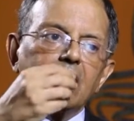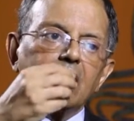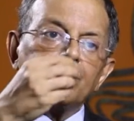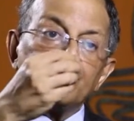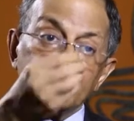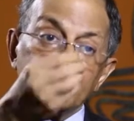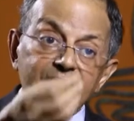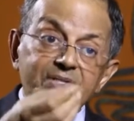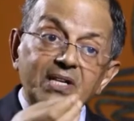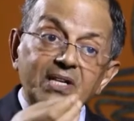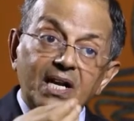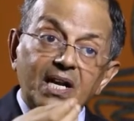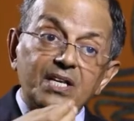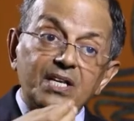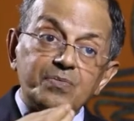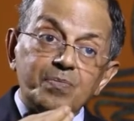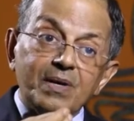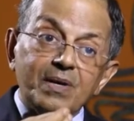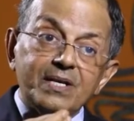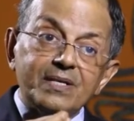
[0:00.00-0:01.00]

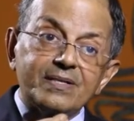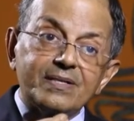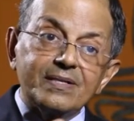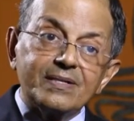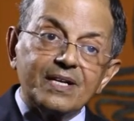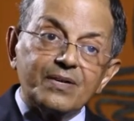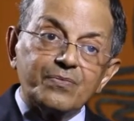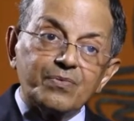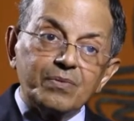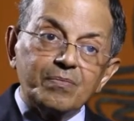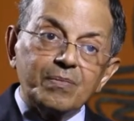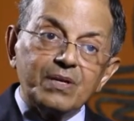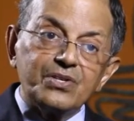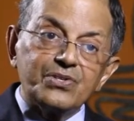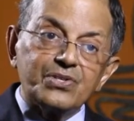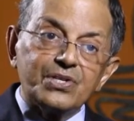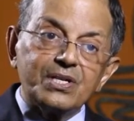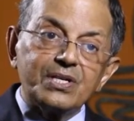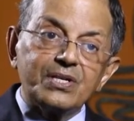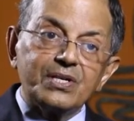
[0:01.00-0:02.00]
Personalized medicine that we
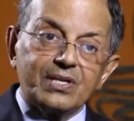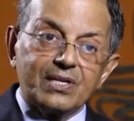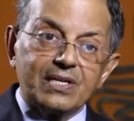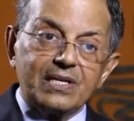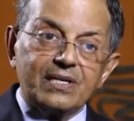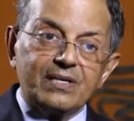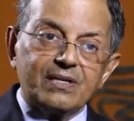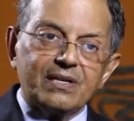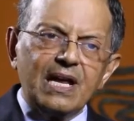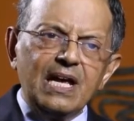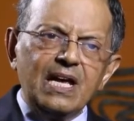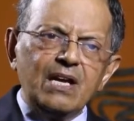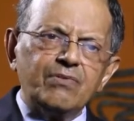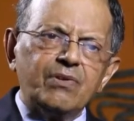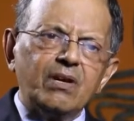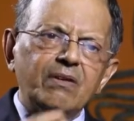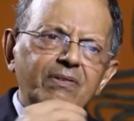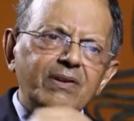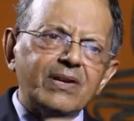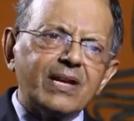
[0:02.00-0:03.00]
mentioned earlier. If you
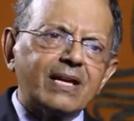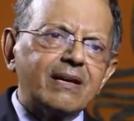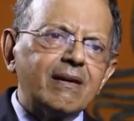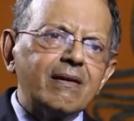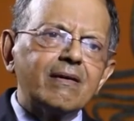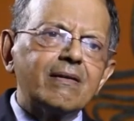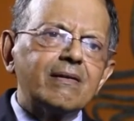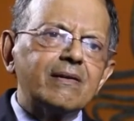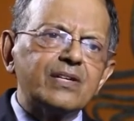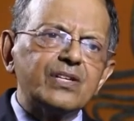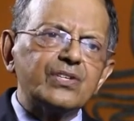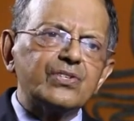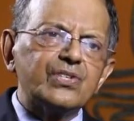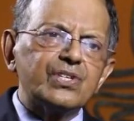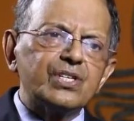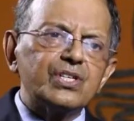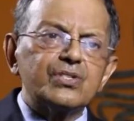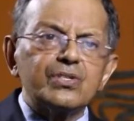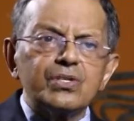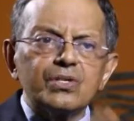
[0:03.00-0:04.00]
have a recurrent
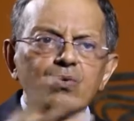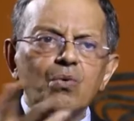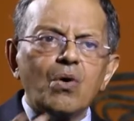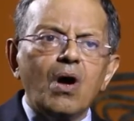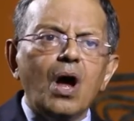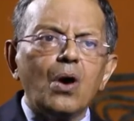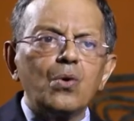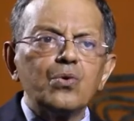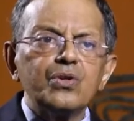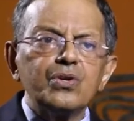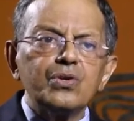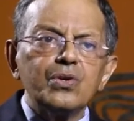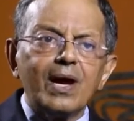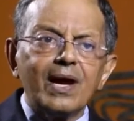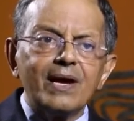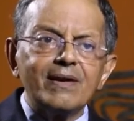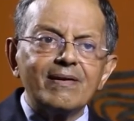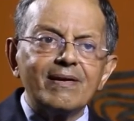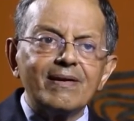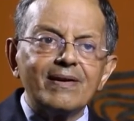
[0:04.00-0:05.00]
disease, how do you
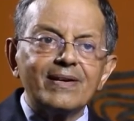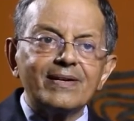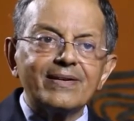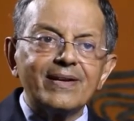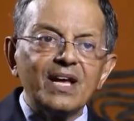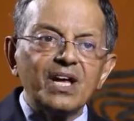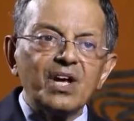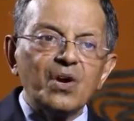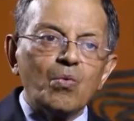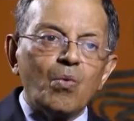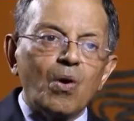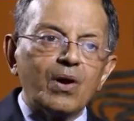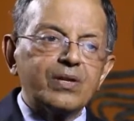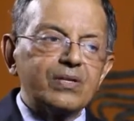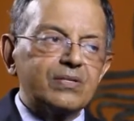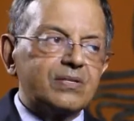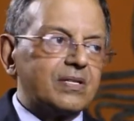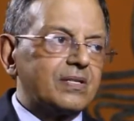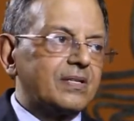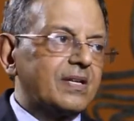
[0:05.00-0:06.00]
handle it? What
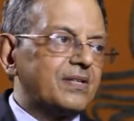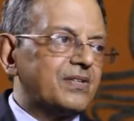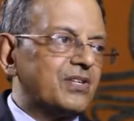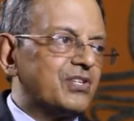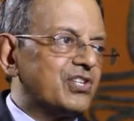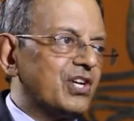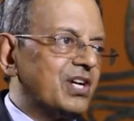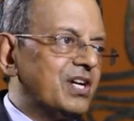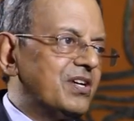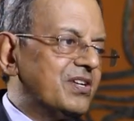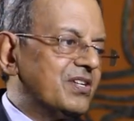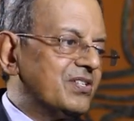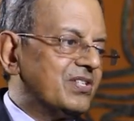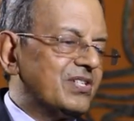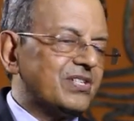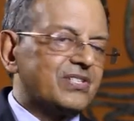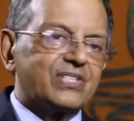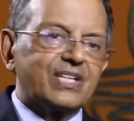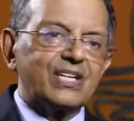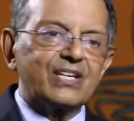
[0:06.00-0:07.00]
is it that the
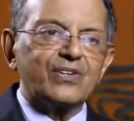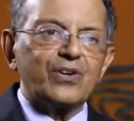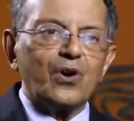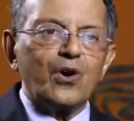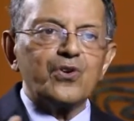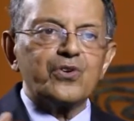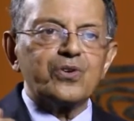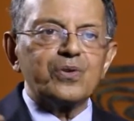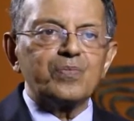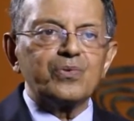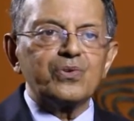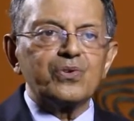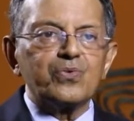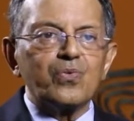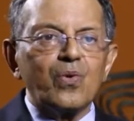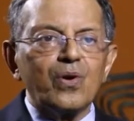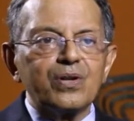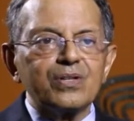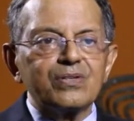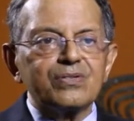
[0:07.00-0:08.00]
geneticist can contribute?
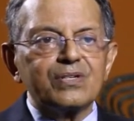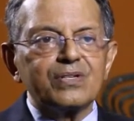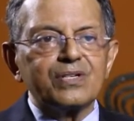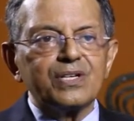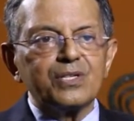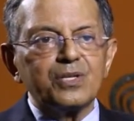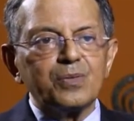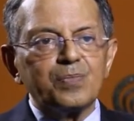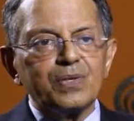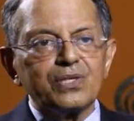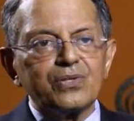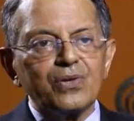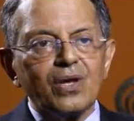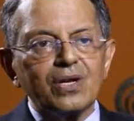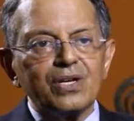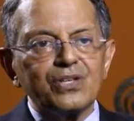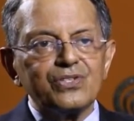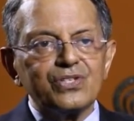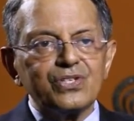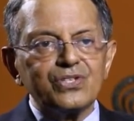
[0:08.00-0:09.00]
What is it that the
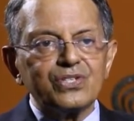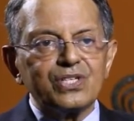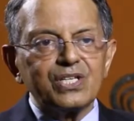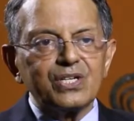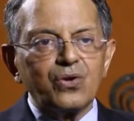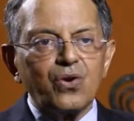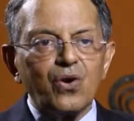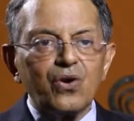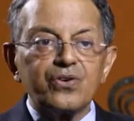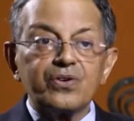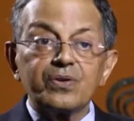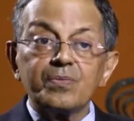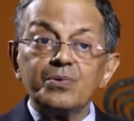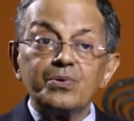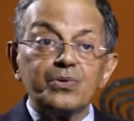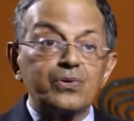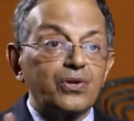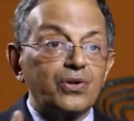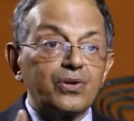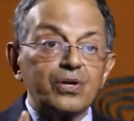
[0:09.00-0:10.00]
pathologist can
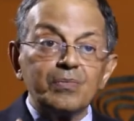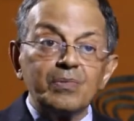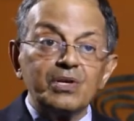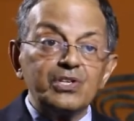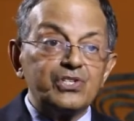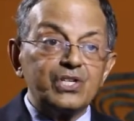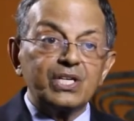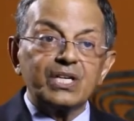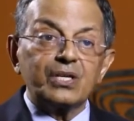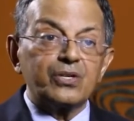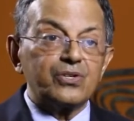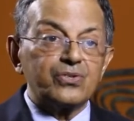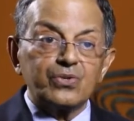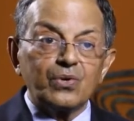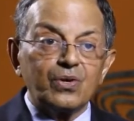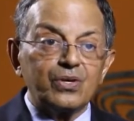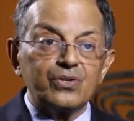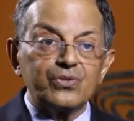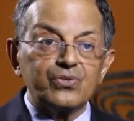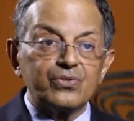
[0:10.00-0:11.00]
contribute, or imaging, and so
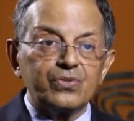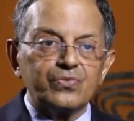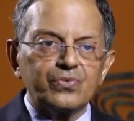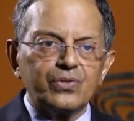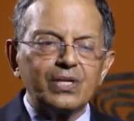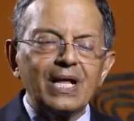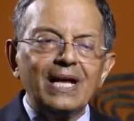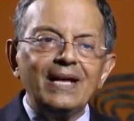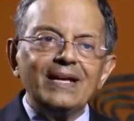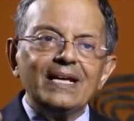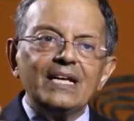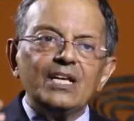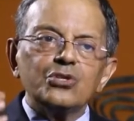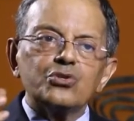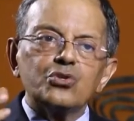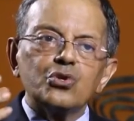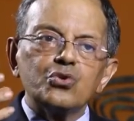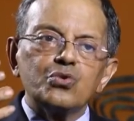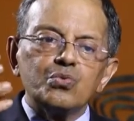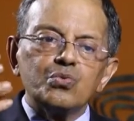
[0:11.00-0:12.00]
on and so forth?
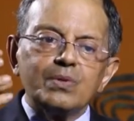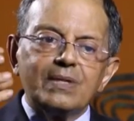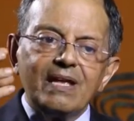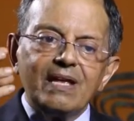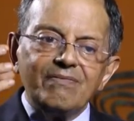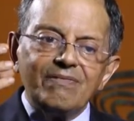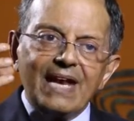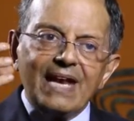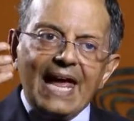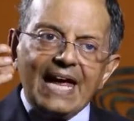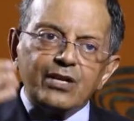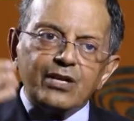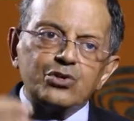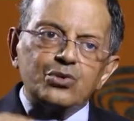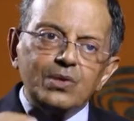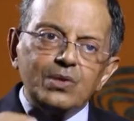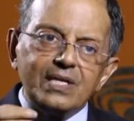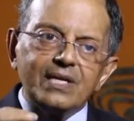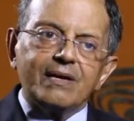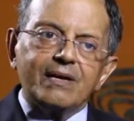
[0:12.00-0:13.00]
So they will
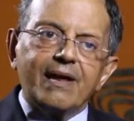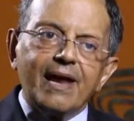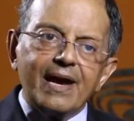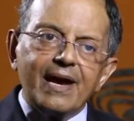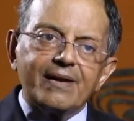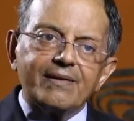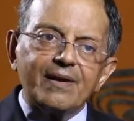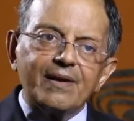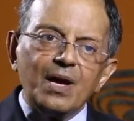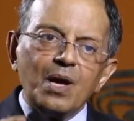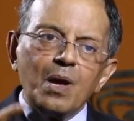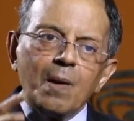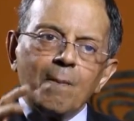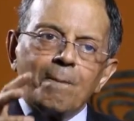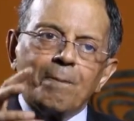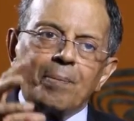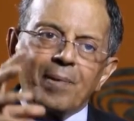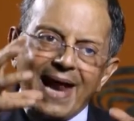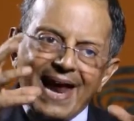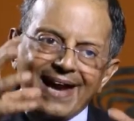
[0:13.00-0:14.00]
actually get
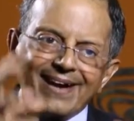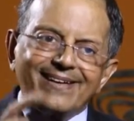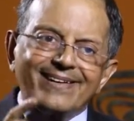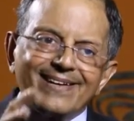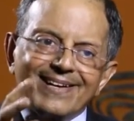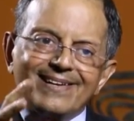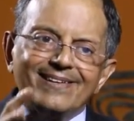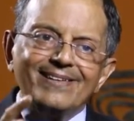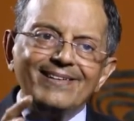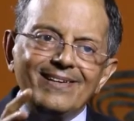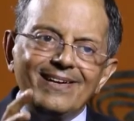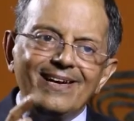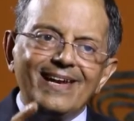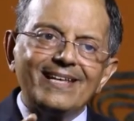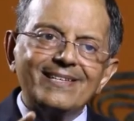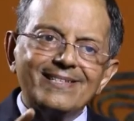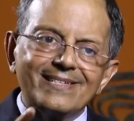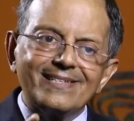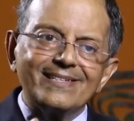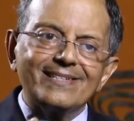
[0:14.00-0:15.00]
practical
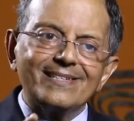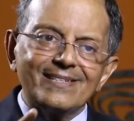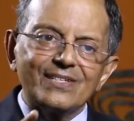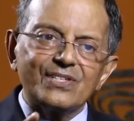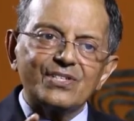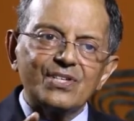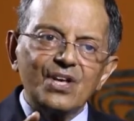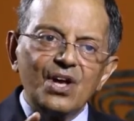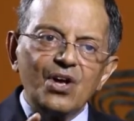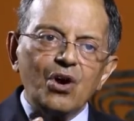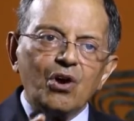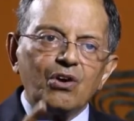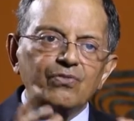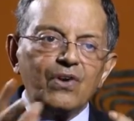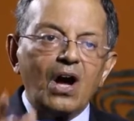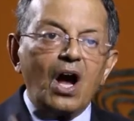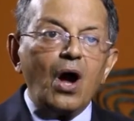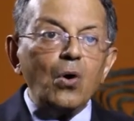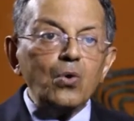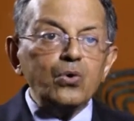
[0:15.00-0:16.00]
lessons of
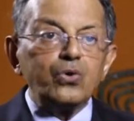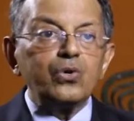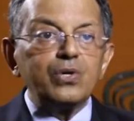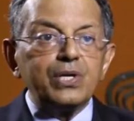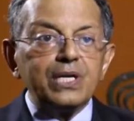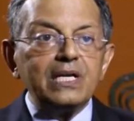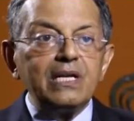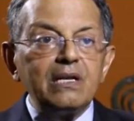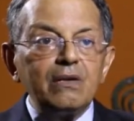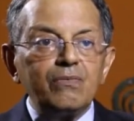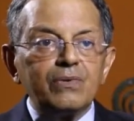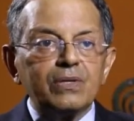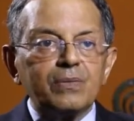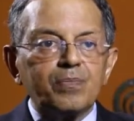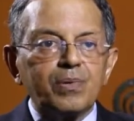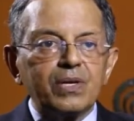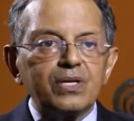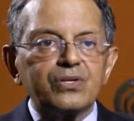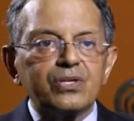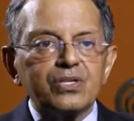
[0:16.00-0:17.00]
how to deal with
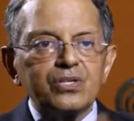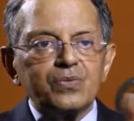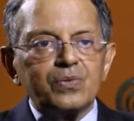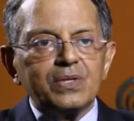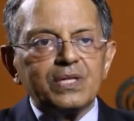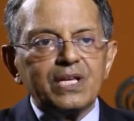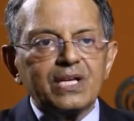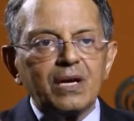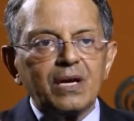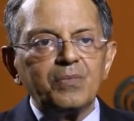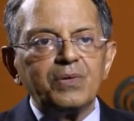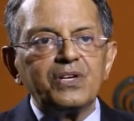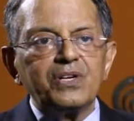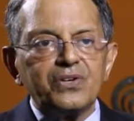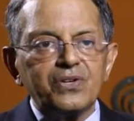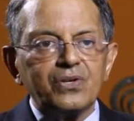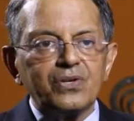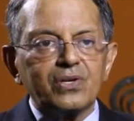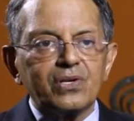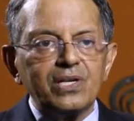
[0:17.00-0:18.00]
patients when they come
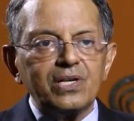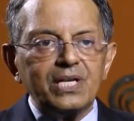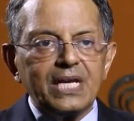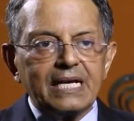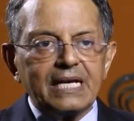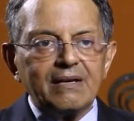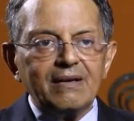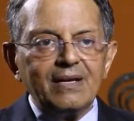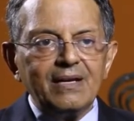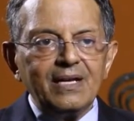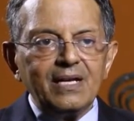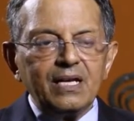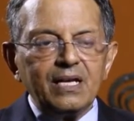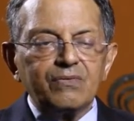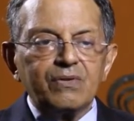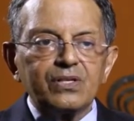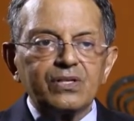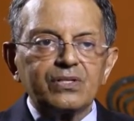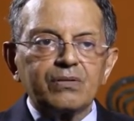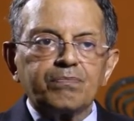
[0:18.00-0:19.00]
into your clinic.
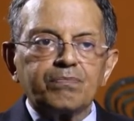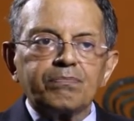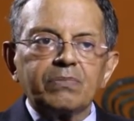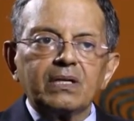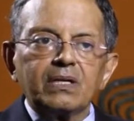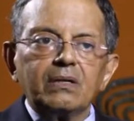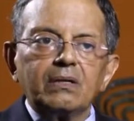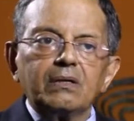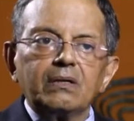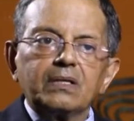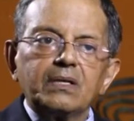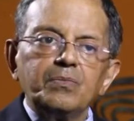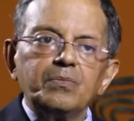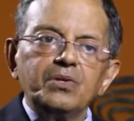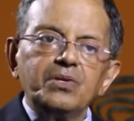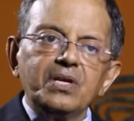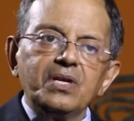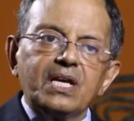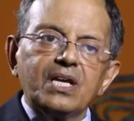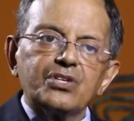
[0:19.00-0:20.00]
There's a
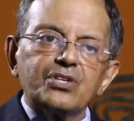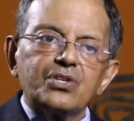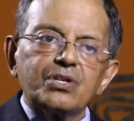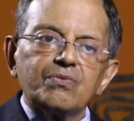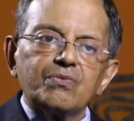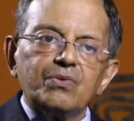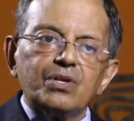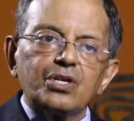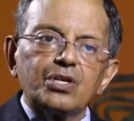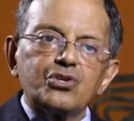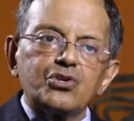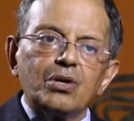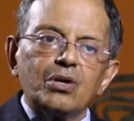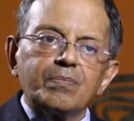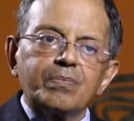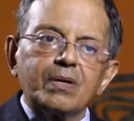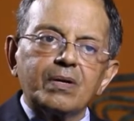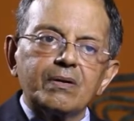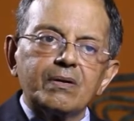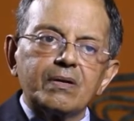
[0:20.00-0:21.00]
communication
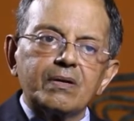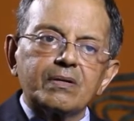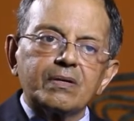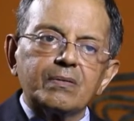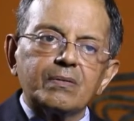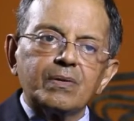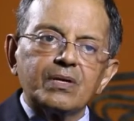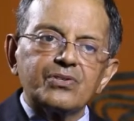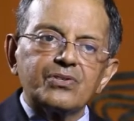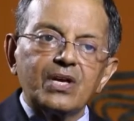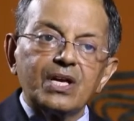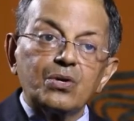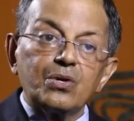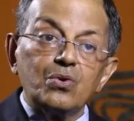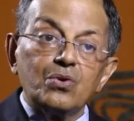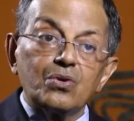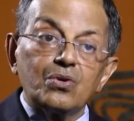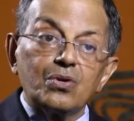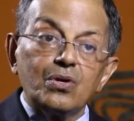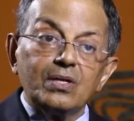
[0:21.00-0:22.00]
workshop conducted by
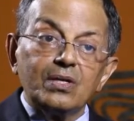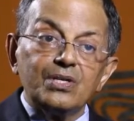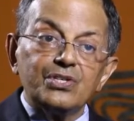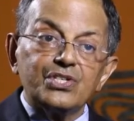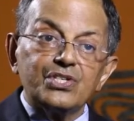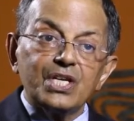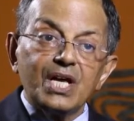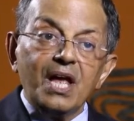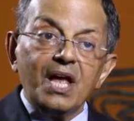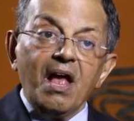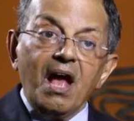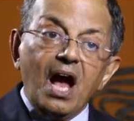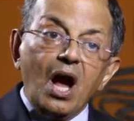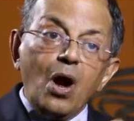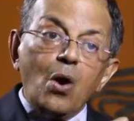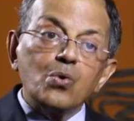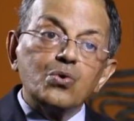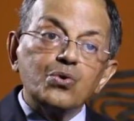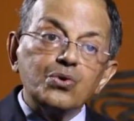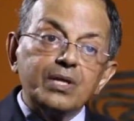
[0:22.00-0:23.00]
psycho-oncology.
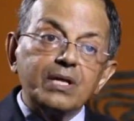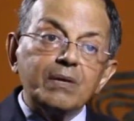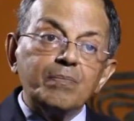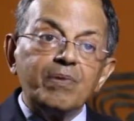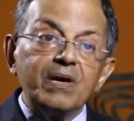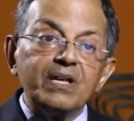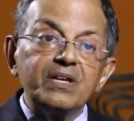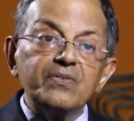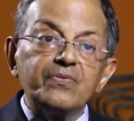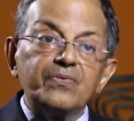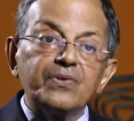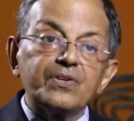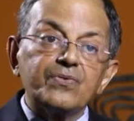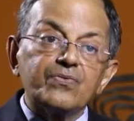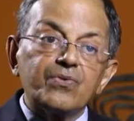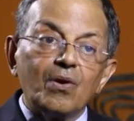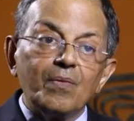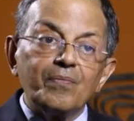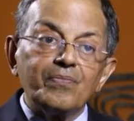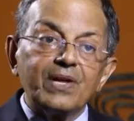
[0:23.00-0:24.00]
How do they benefit
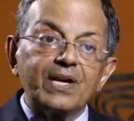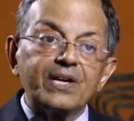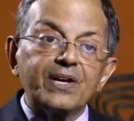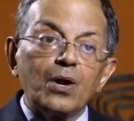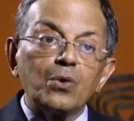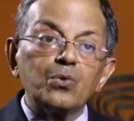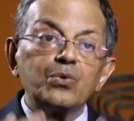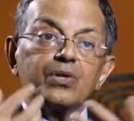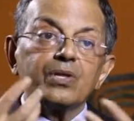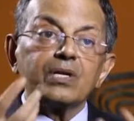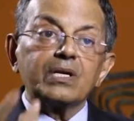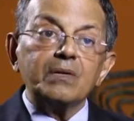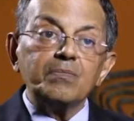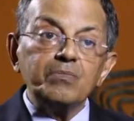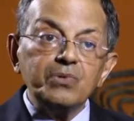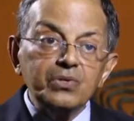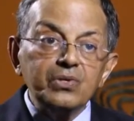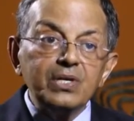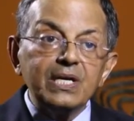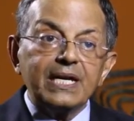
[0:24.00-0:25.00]
from that? How do they
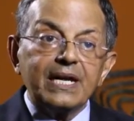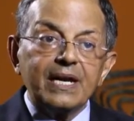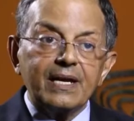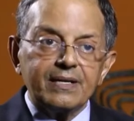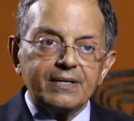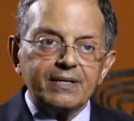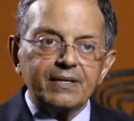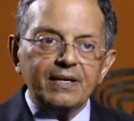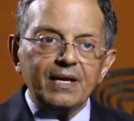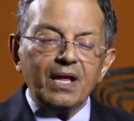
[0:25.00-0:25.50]
communicate?